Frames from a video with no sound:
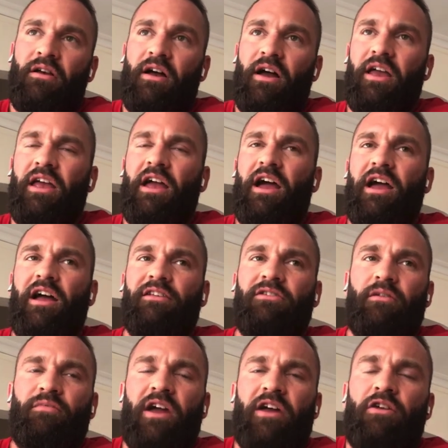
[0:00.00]
I, yeah, I got
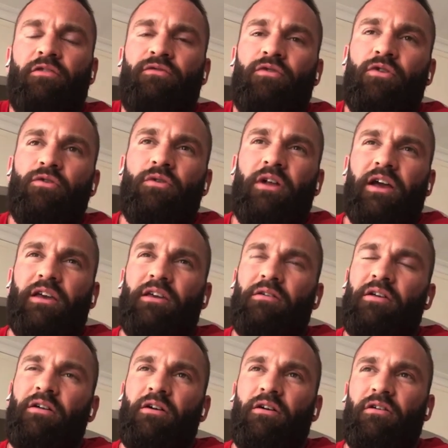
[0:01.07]
some kind of flu like
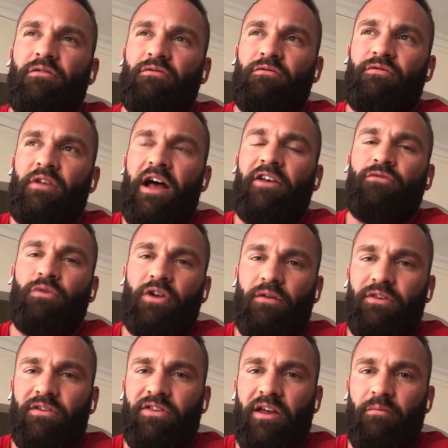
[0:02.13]
last week of
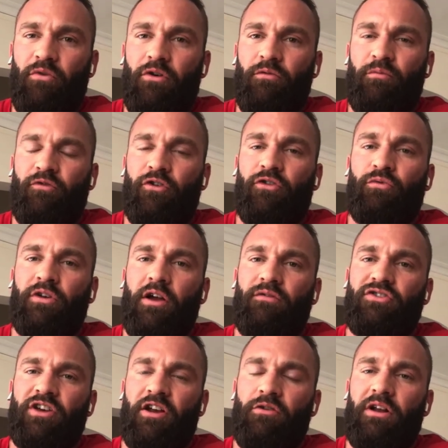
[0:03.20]
December, first week
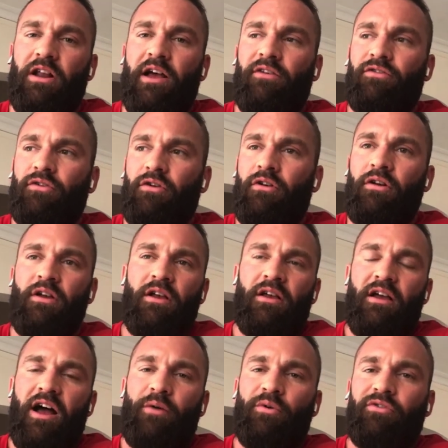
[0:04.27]
of January last year.
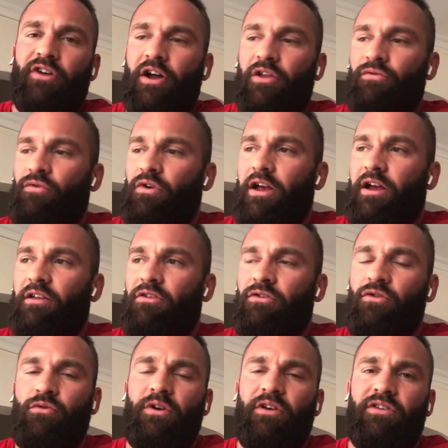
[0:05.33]
I was out for like
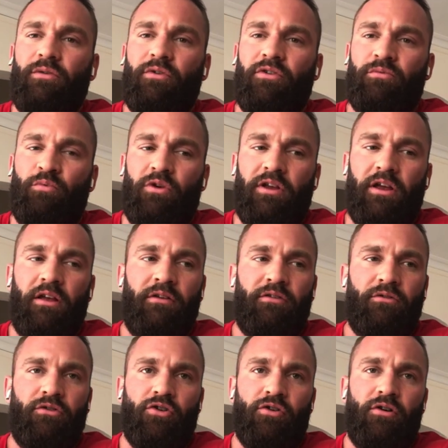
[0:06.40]
two weeks. It was pretty
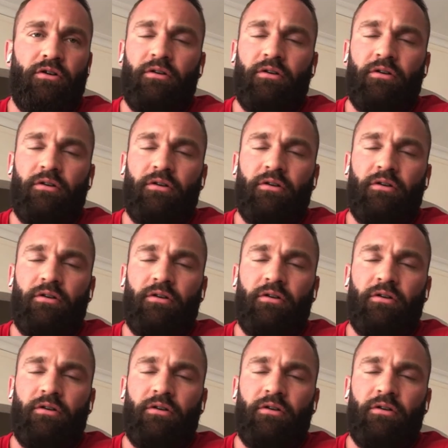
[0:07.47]
strong.